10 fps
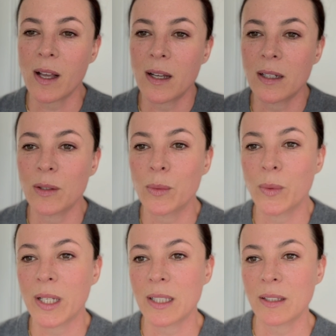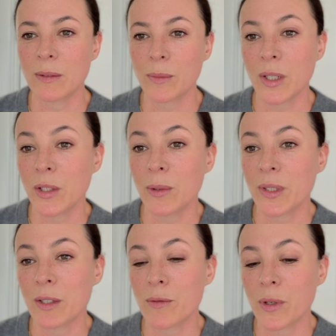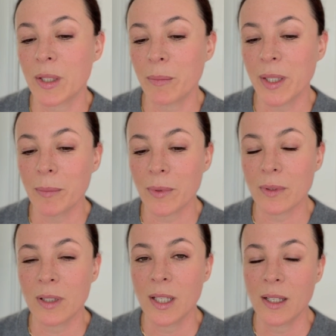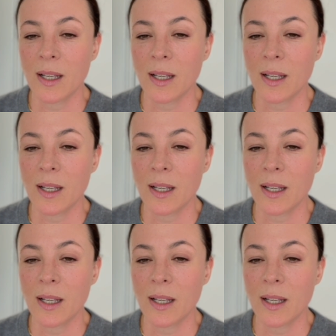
What are you looking for in people?